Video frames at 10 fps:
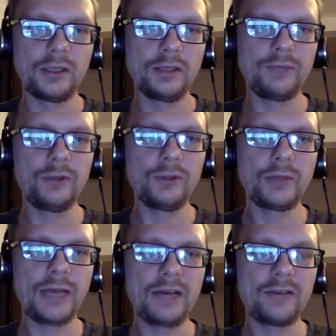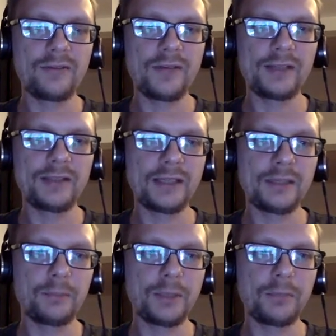you have
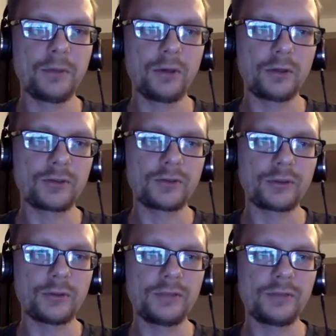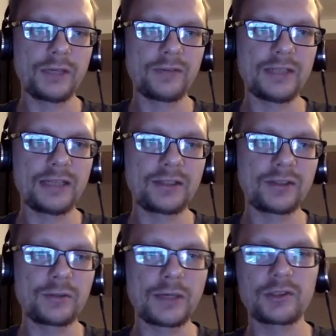a box, so if you have a data
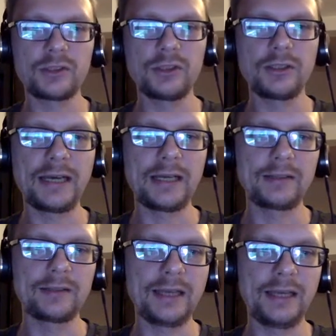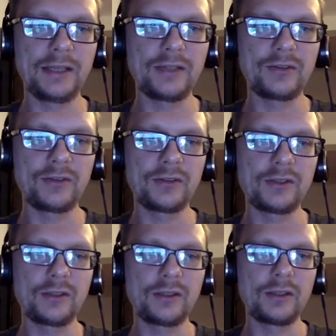structure that has
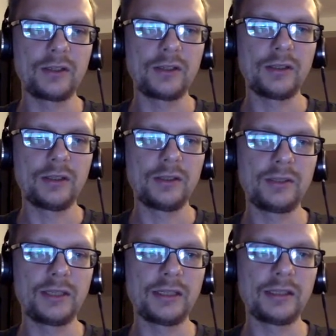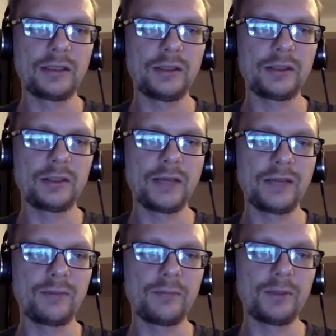you
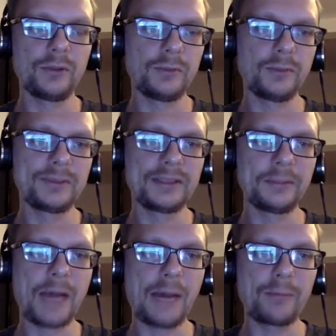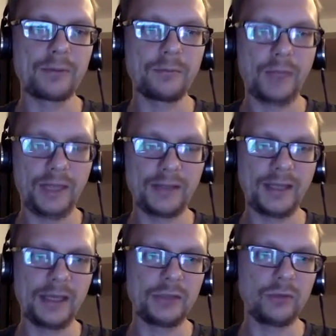implemented a map and
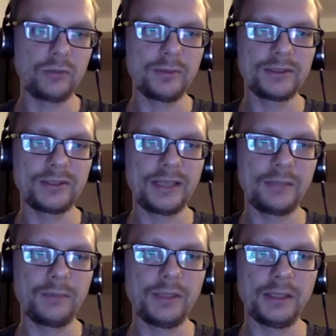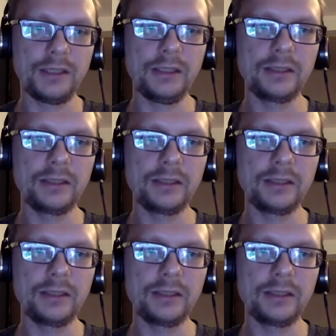then you implemented AP,